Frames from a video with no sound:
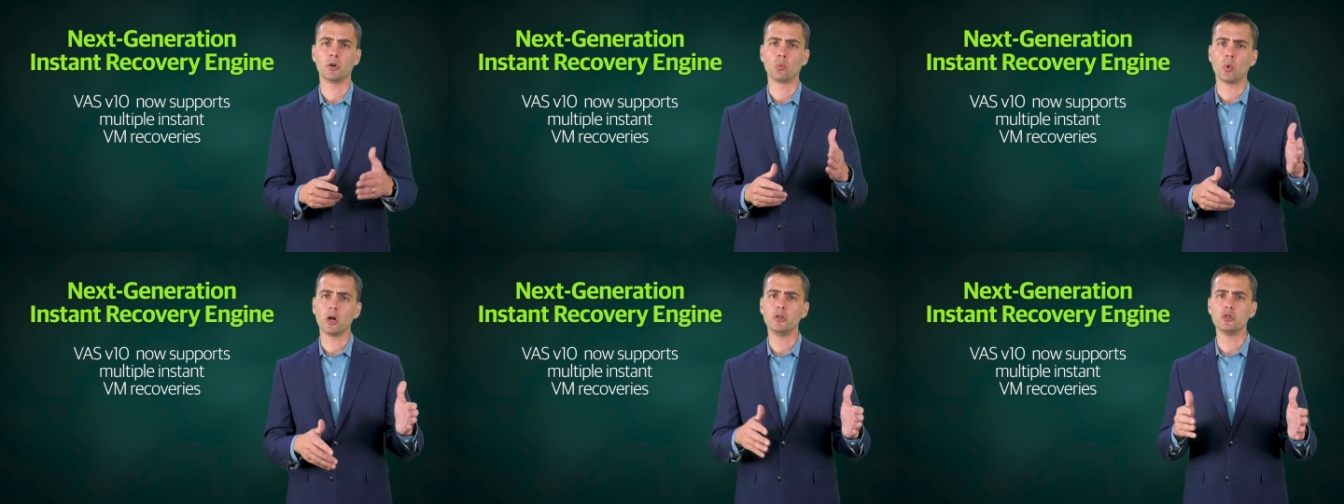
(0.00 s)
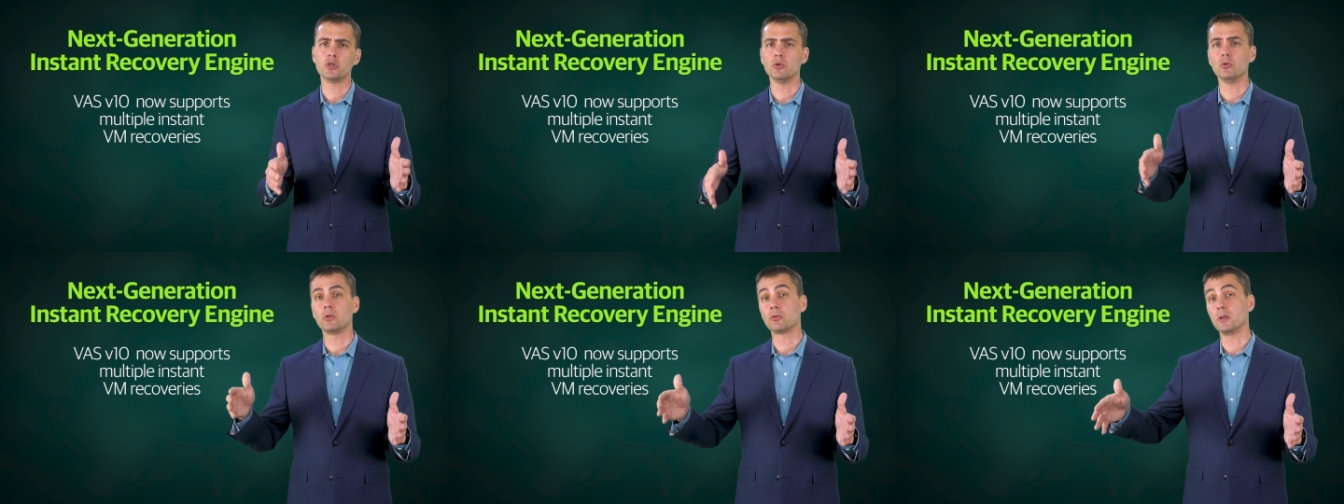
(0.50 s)
They're 1,
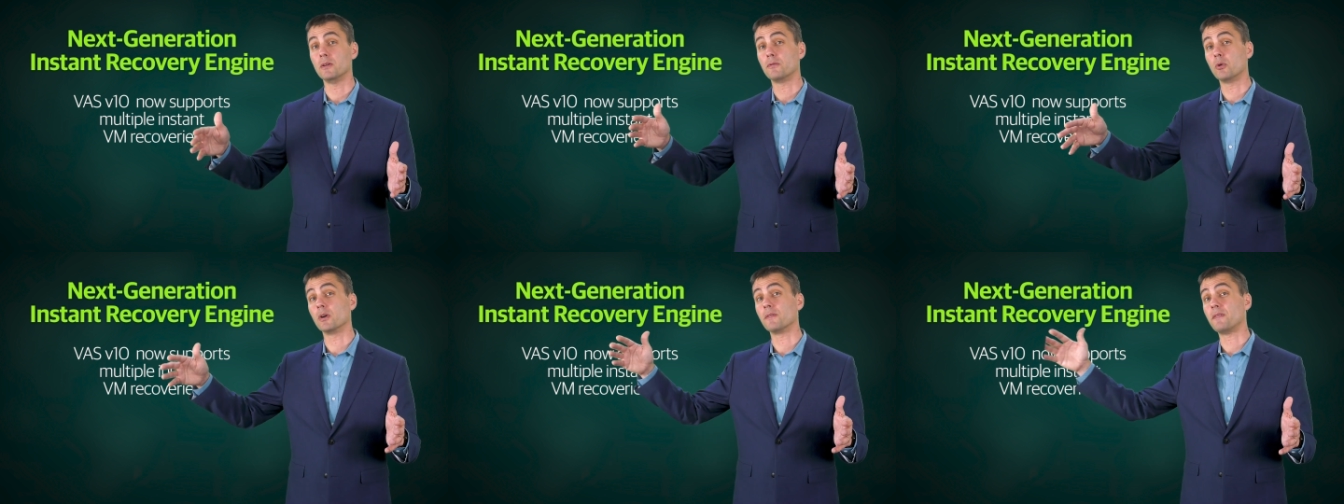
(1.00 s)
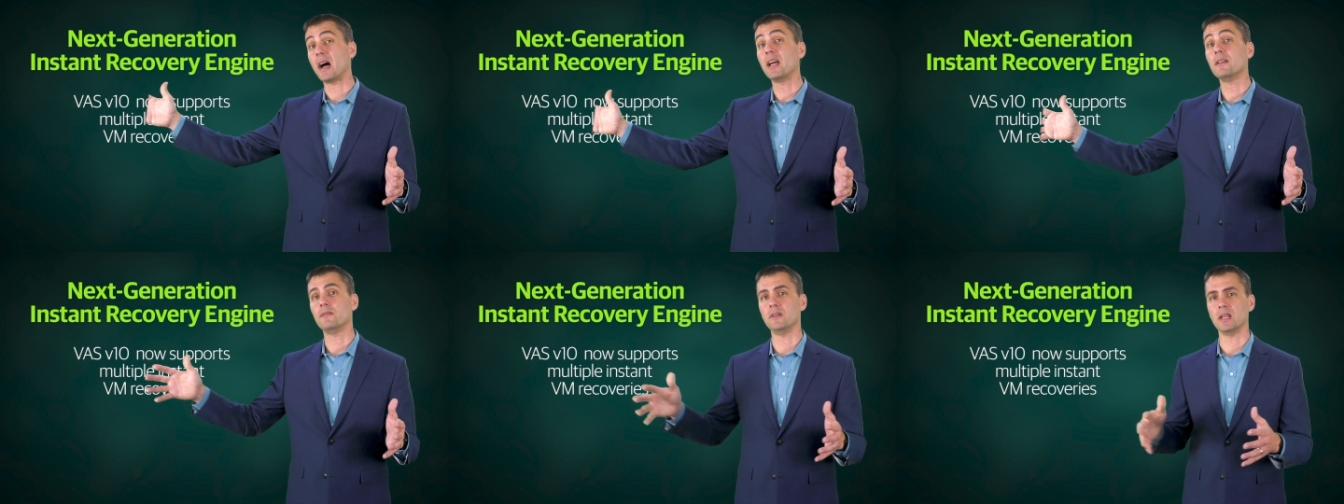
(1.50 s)
2, 3, 4,
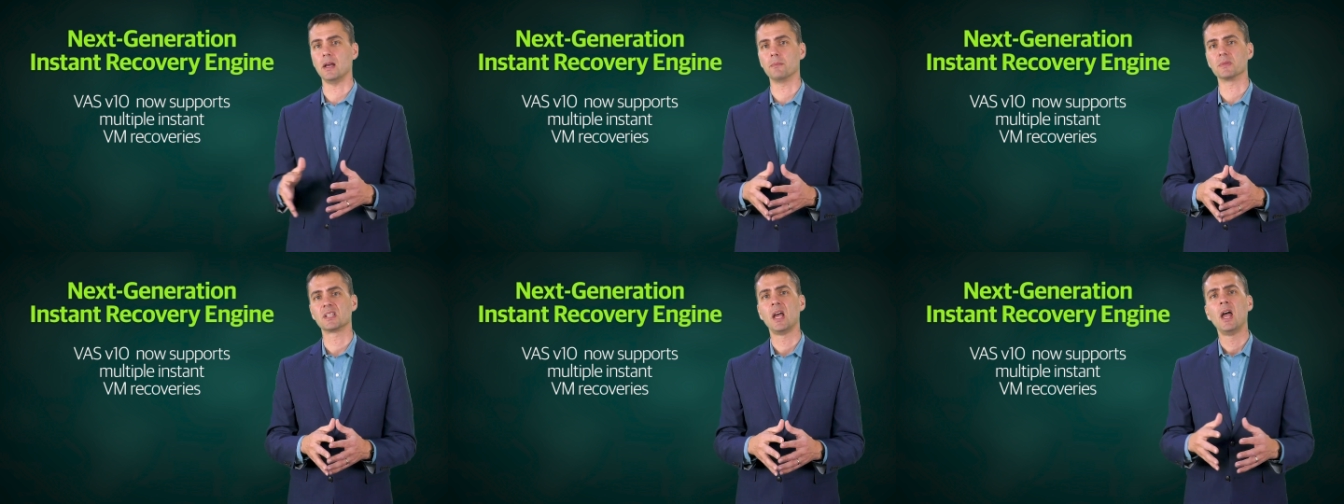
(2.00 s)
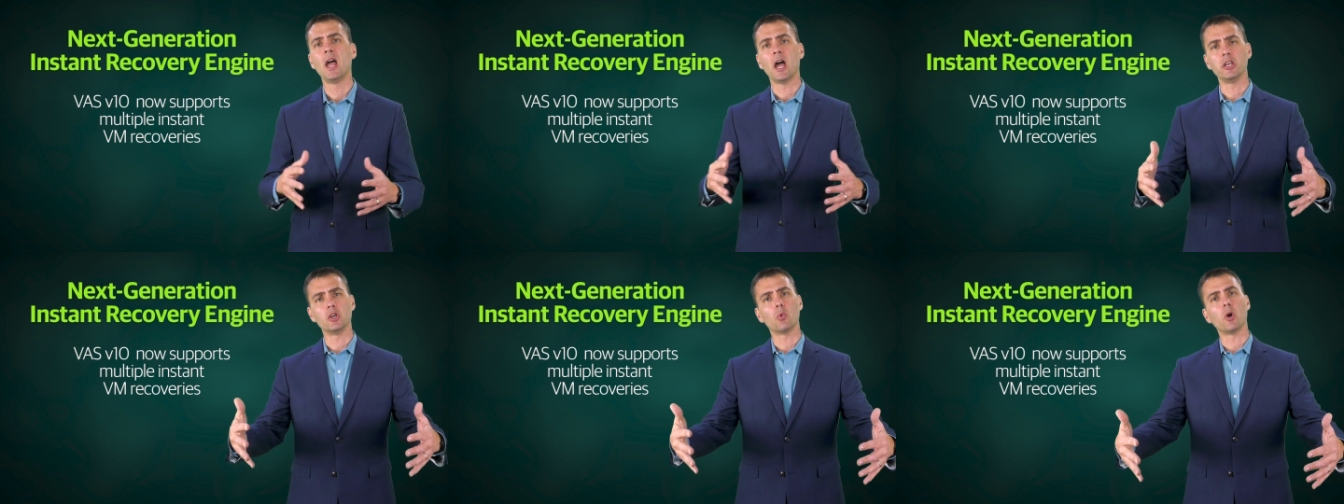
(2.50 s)
5 VMs,
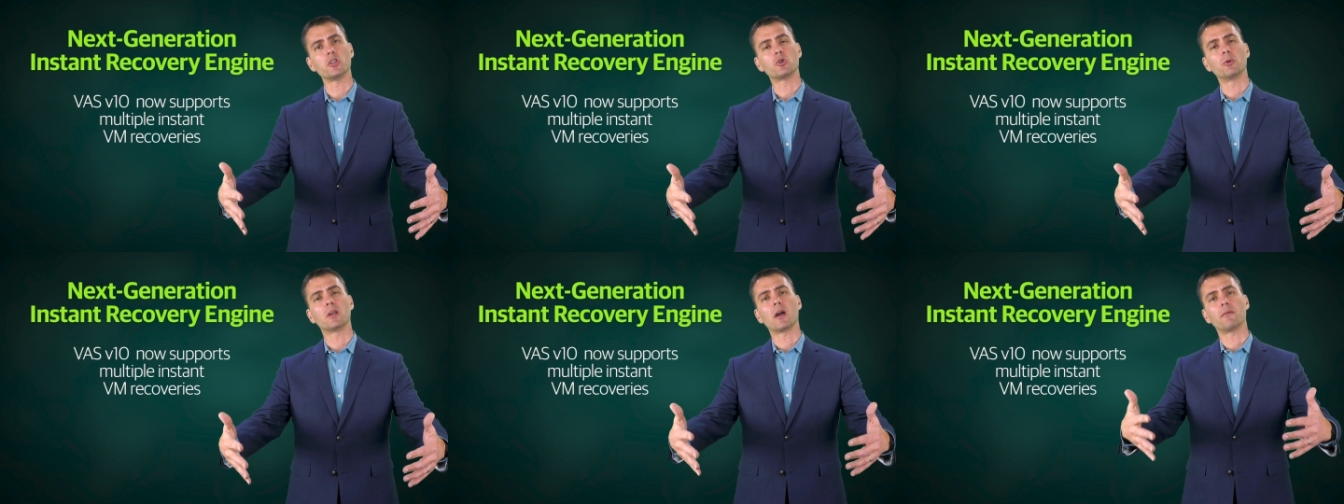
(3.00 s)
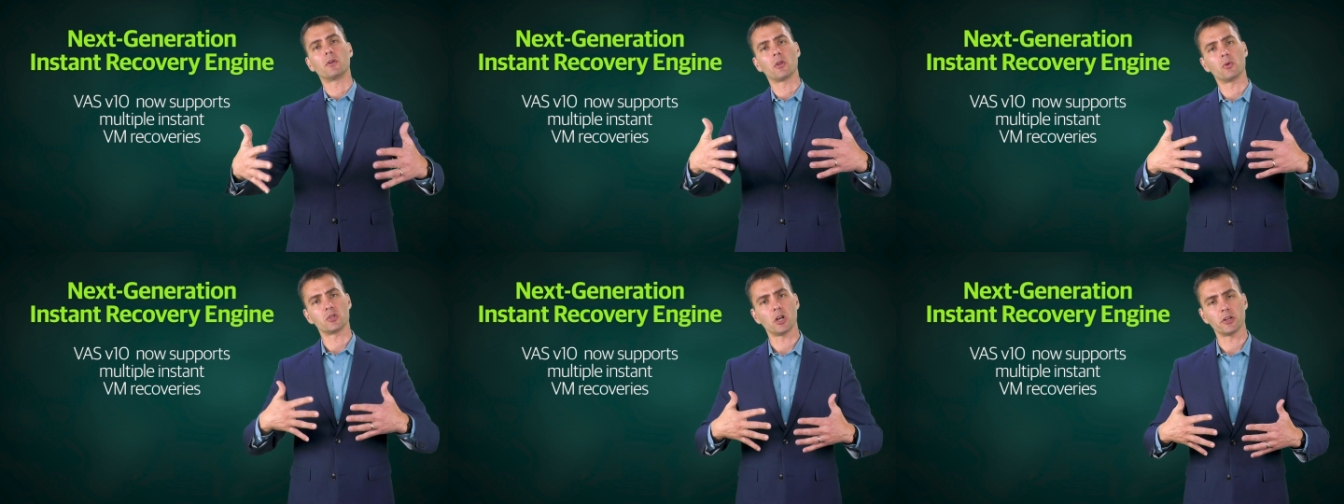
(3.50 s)
and you'll want to recover
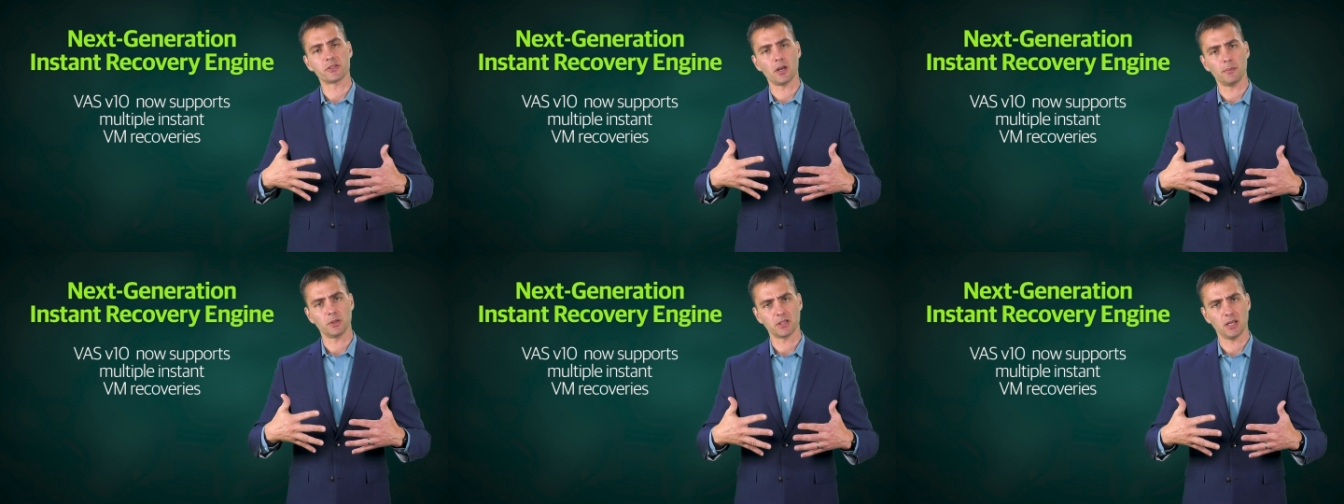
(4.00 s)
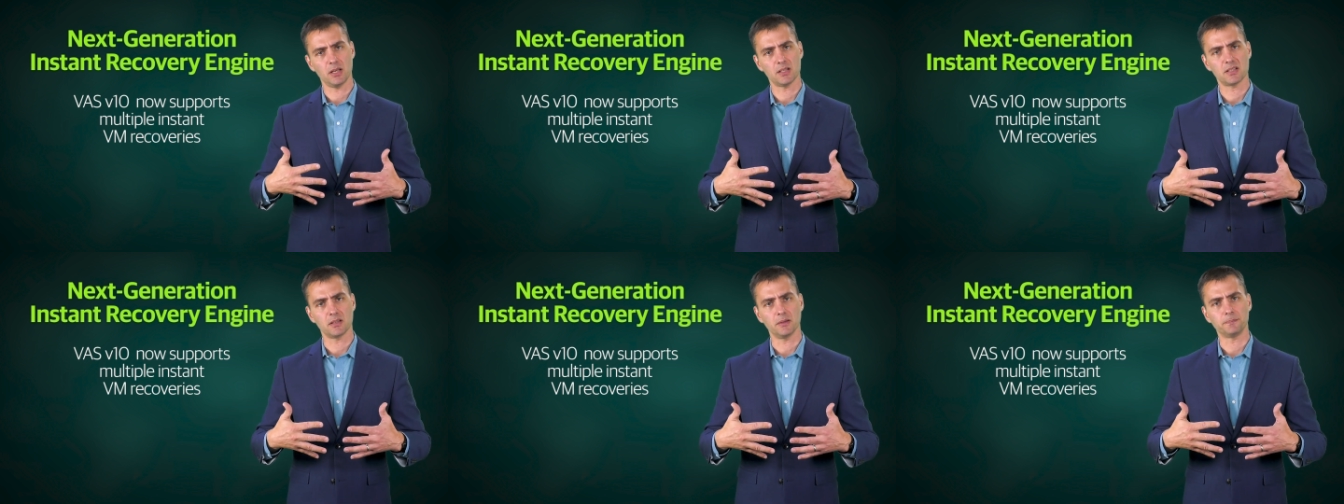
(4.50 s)
those all
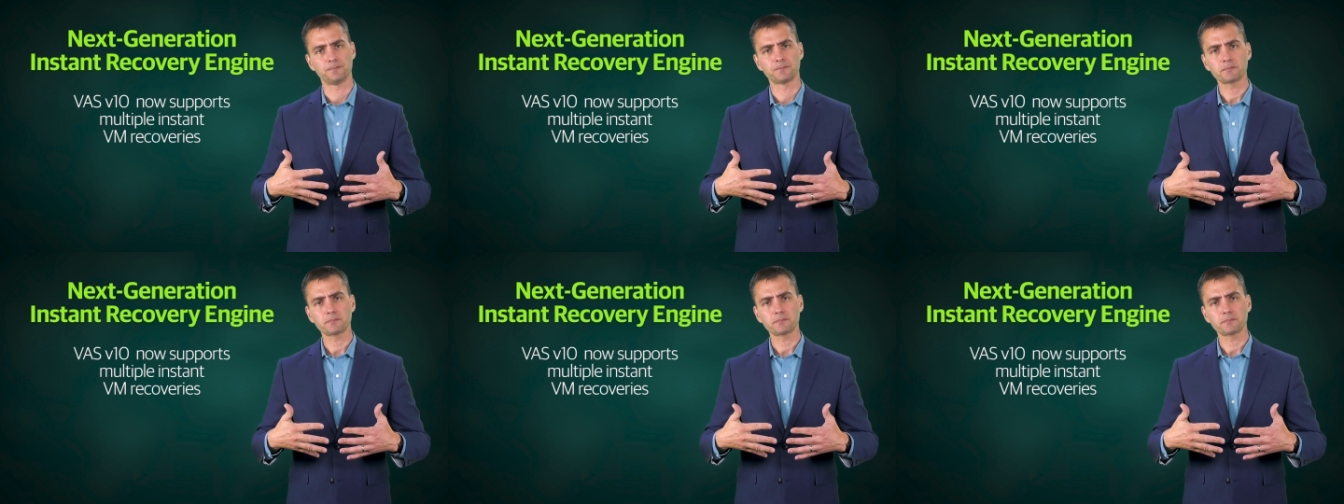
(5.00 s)
simultaneously.